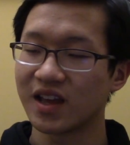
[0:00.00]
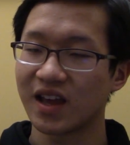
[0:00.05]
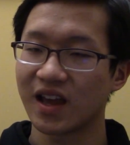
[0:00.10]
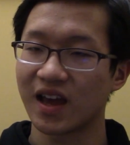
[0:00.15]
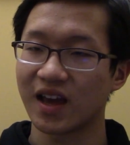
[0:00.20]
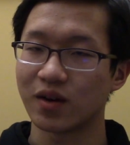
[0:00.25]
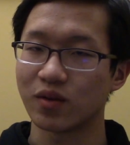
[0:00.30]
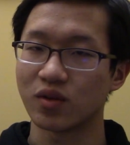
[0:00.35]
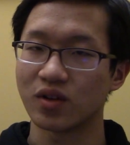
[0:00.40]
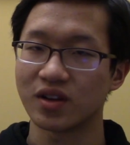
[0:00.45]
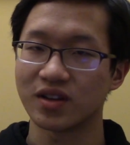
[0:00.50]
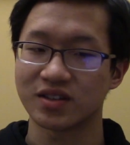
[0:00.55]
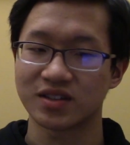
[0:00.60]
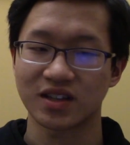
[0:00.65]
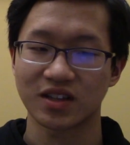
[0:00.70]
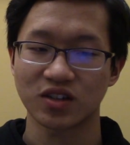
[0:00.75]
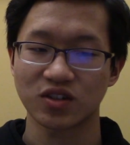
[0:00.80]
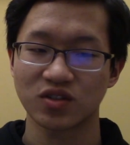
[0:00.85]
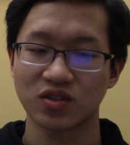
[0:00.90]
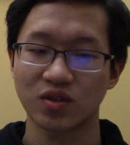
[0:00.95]
And
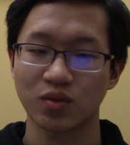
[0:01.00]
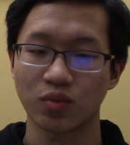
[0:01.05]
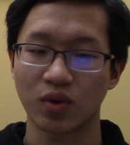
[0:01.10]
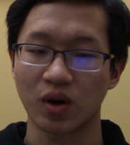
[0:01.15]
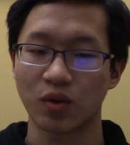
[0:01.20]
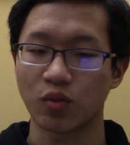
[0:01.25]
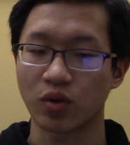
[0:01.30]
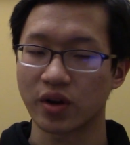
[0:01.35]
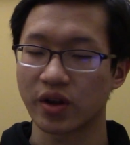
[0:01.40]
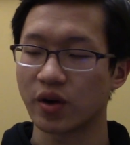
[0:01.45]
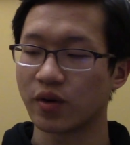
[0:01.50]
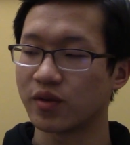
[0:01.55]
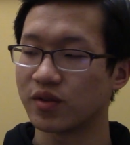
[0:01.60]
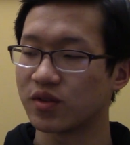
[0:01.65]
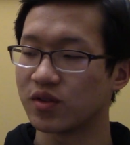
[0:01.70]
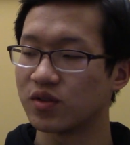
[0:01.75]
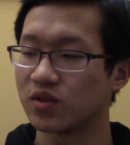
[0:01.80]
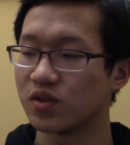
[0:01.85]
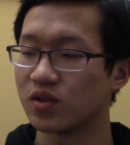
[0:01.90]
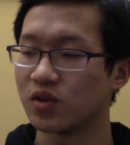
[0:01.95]
essentially what we're going
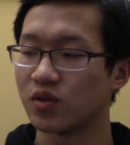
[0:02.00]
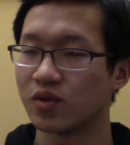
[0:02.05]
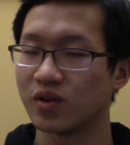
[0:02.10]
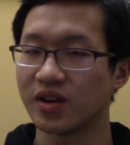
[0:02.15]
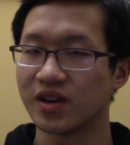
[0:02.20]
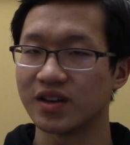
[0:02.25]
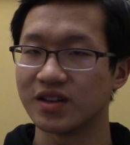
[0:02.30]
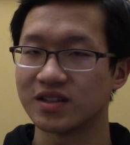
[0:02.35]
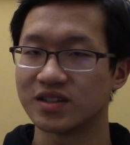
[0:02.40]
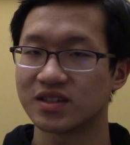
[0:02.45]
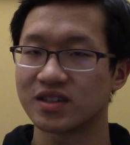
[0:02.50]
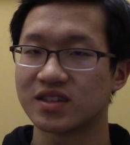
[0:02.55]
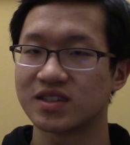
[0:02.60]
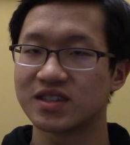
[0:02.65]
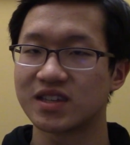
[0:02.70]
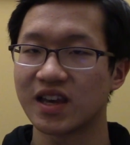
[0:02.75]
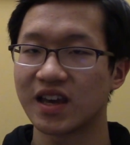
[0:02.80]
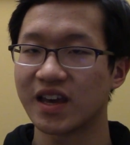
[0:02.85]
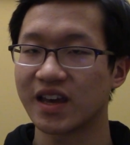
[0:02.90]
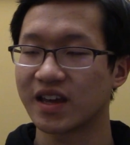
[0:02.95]
to do is
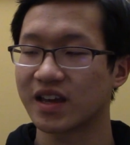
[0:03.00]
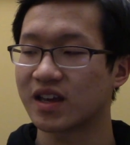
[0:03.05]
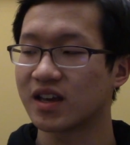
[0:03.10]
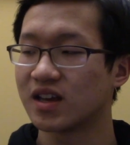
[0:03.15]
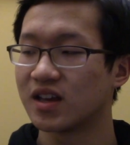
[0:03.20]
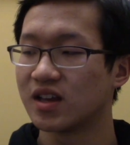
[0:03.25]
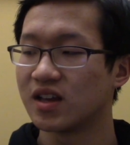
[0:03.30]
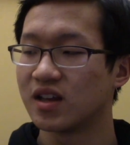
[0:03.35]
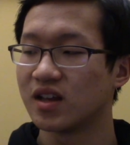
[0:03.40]
take